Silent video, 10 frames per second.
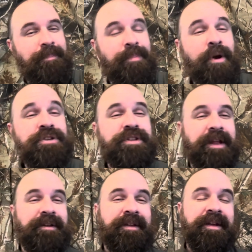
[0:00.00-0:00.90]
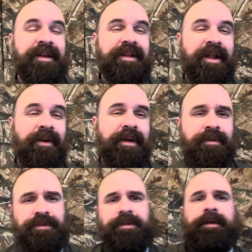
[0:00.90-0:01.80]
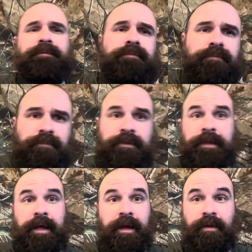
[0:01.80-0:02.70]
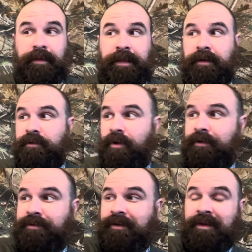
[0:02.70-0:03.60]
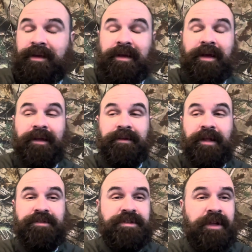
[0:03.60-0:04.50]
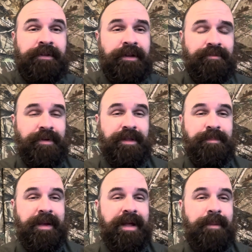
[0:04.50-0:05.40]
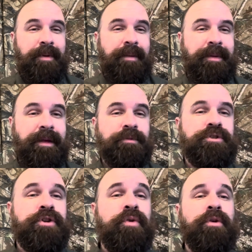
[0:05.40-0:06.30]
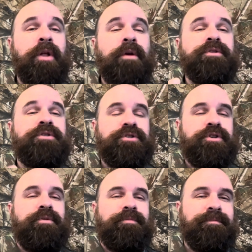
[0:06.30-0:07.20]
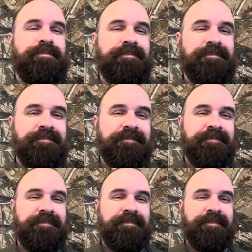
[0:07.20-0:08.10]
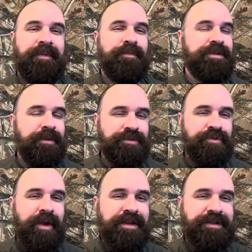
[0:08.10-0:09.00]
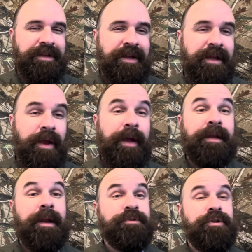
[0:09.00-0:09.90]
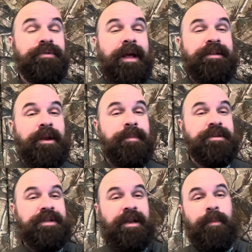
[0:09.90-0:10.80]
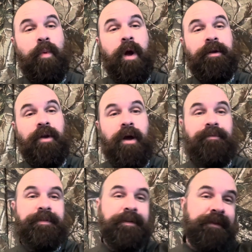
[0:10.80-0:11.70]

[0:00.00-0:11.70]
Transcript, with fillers: pushed it. And it was like, what the hell? And then it looked, and it still didn't really pick up on me. It was too close to shoot. It was crazy. Now, I ended up shooting that deer because it ended up walking off and then